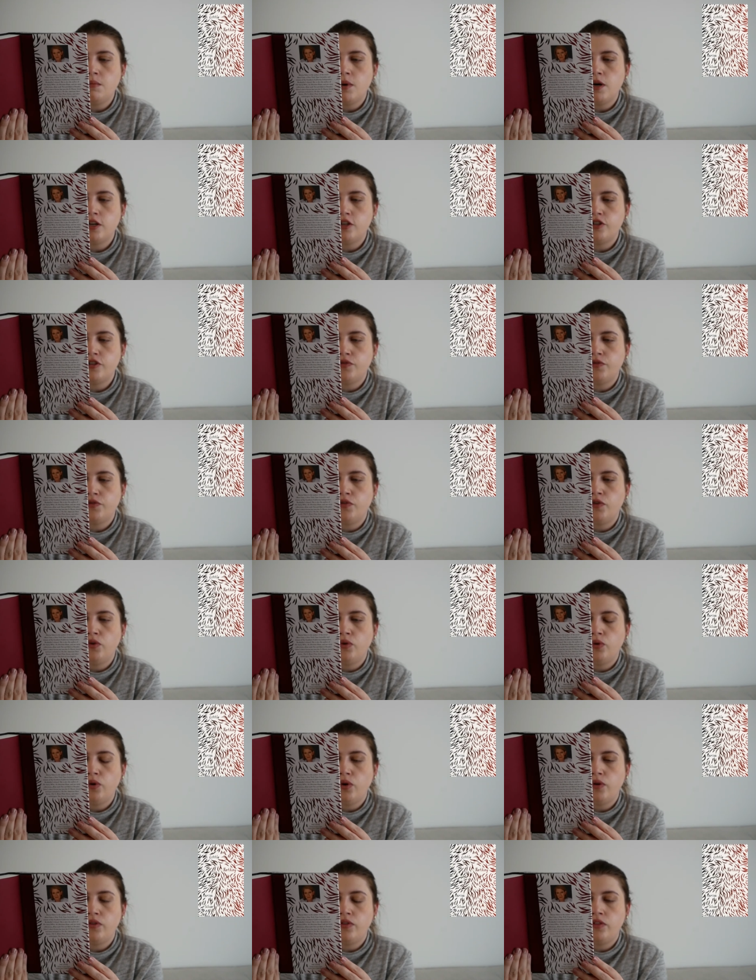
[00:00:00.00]
matched
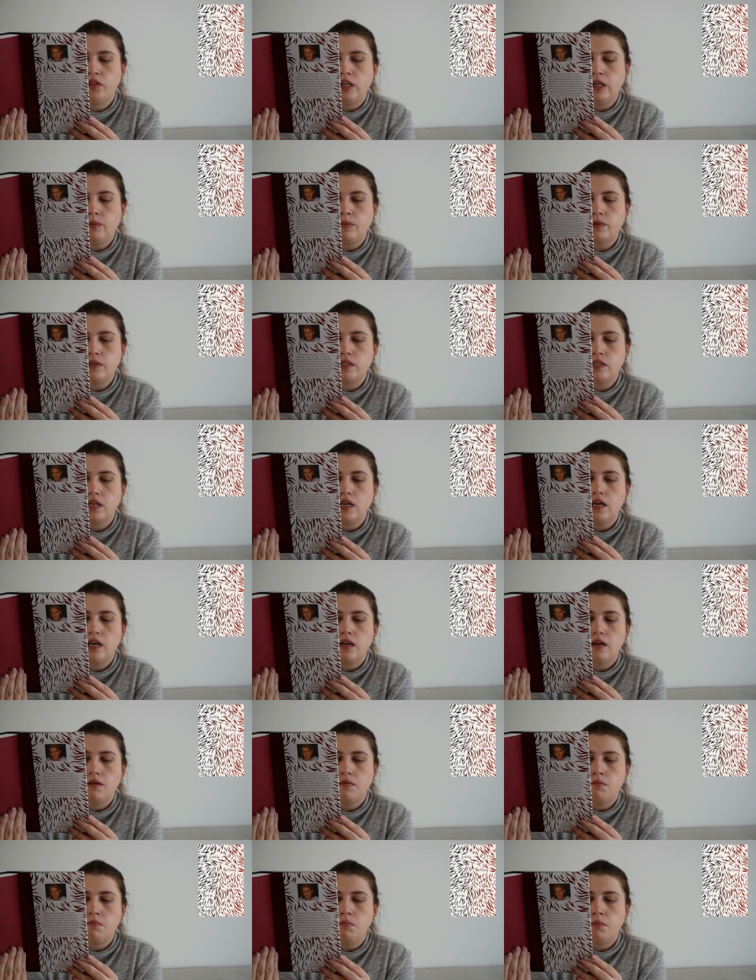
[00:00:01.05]
for her themes.
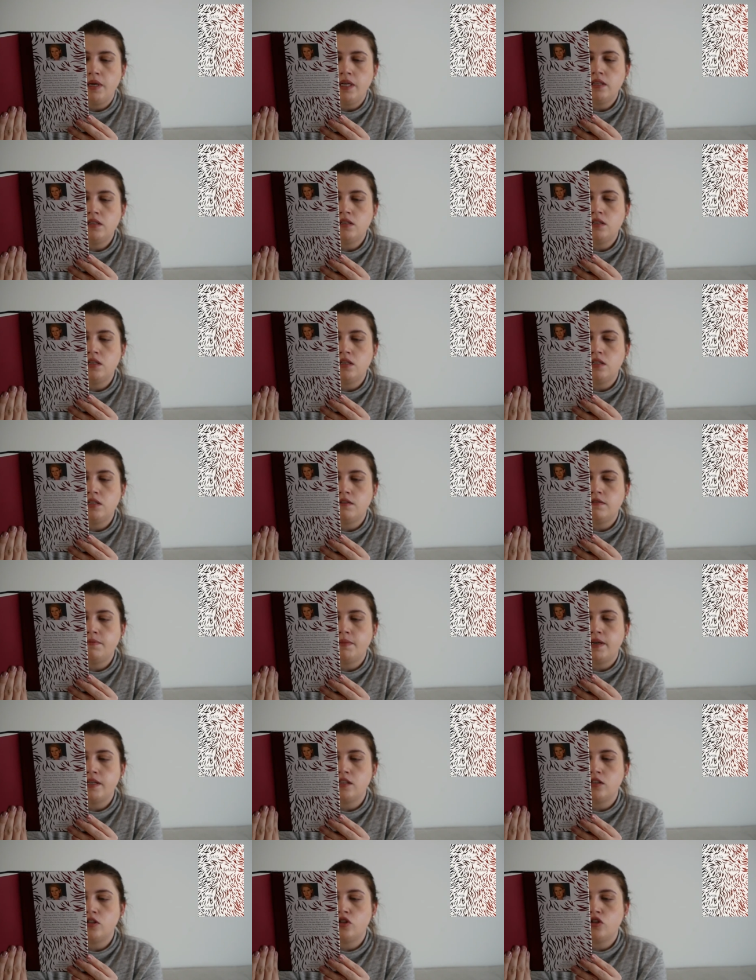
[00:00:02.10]
Meditative
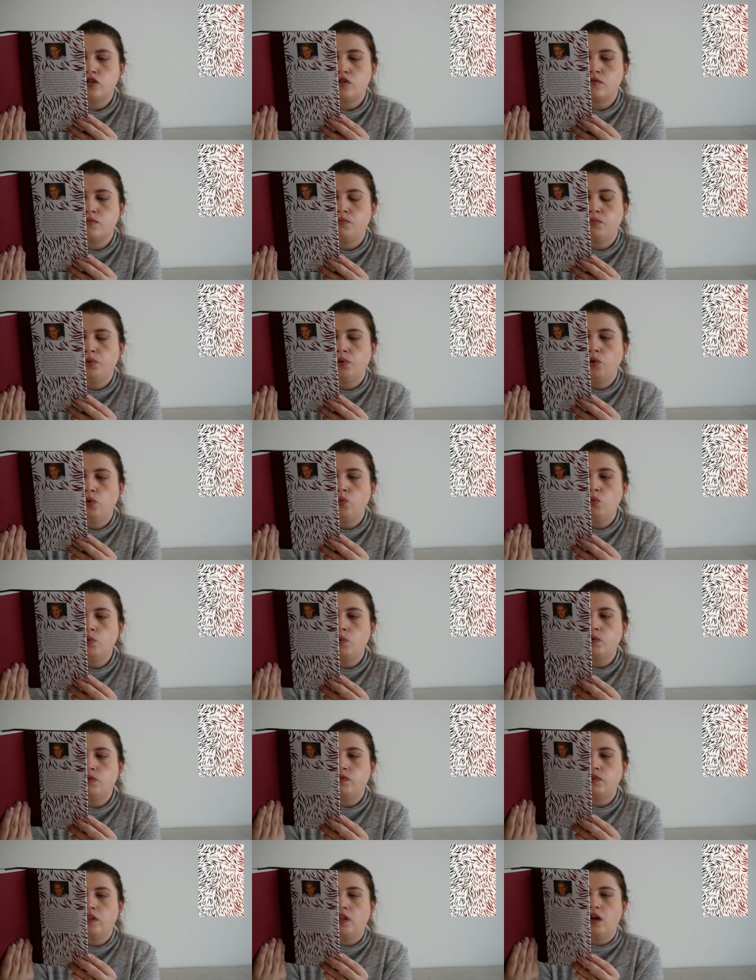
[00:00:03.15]
passages bloom
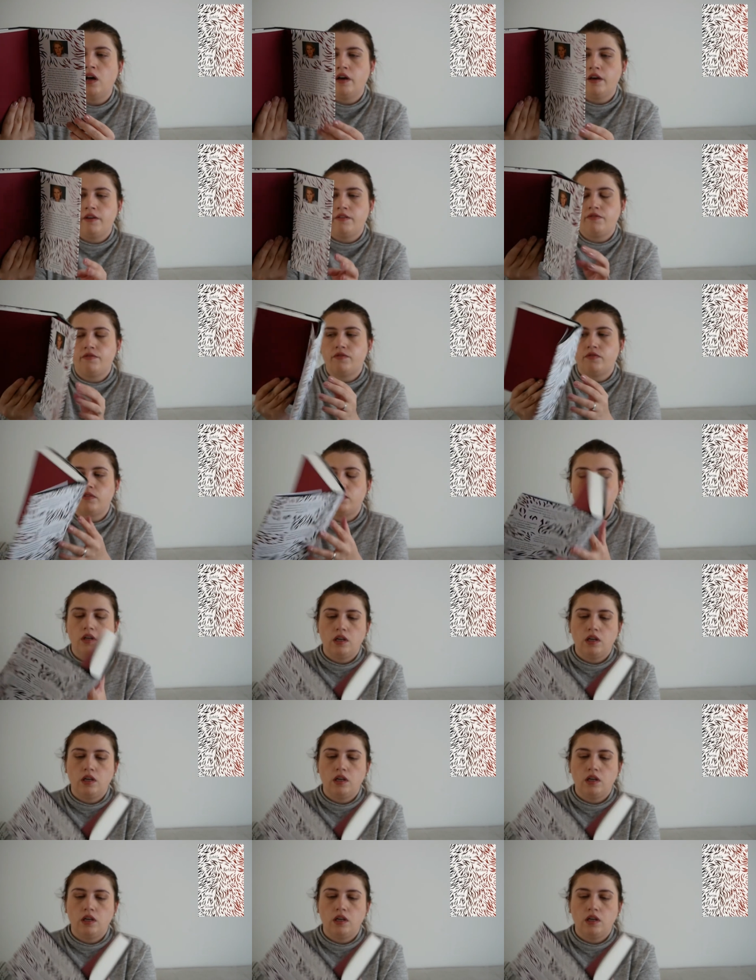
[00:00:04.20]
with life.